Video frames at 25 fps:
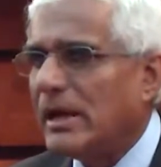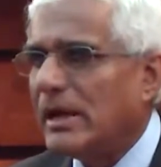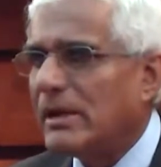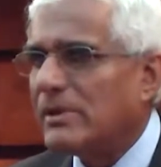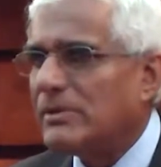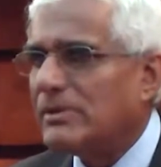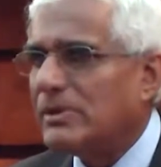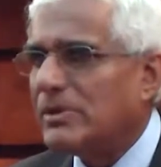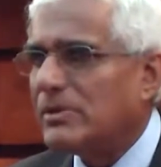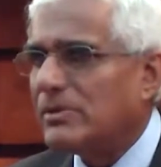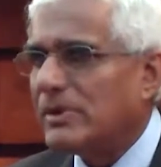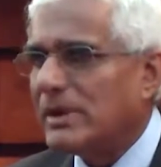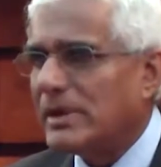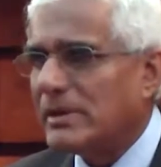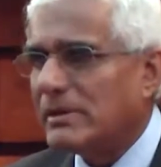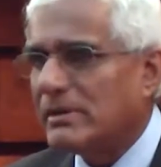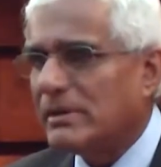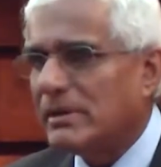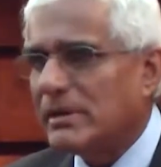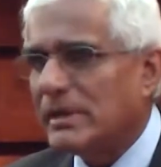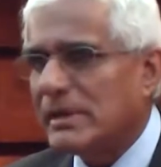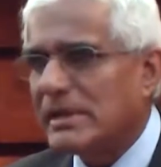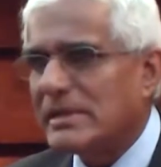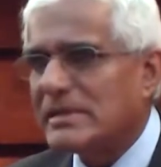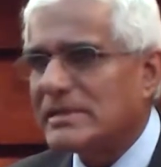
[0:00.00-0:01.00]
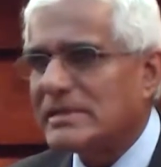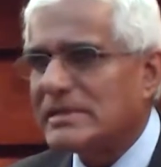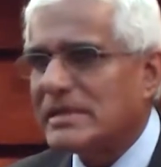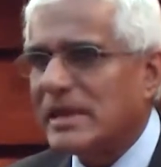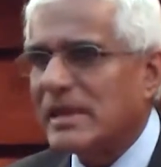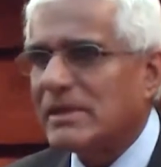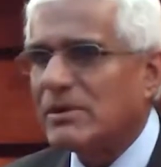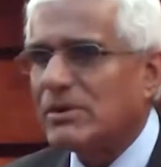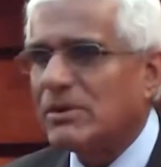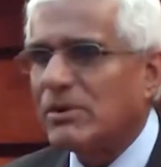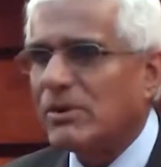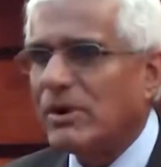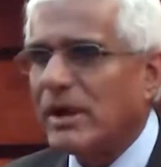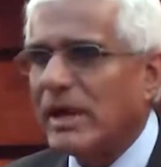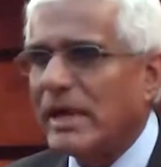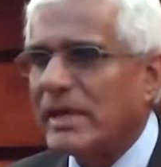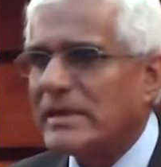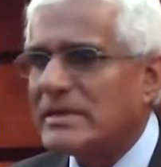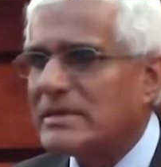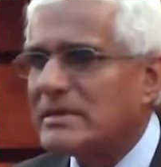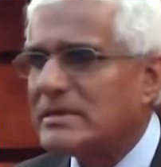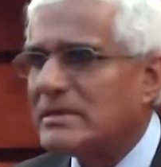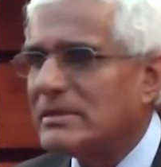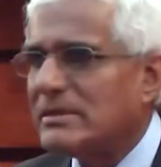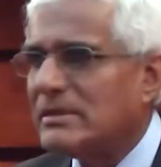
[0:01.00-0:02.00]
during his tenure
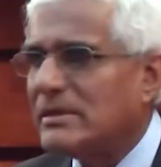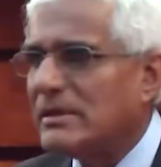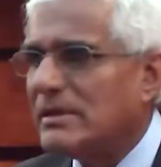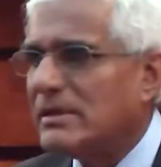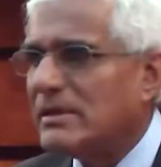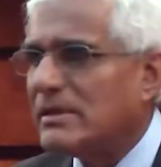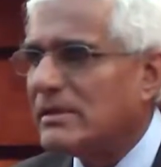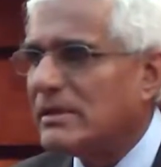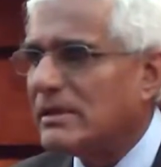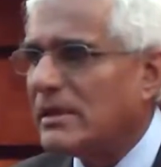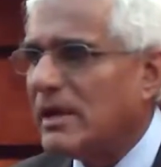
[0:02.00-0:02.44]
as the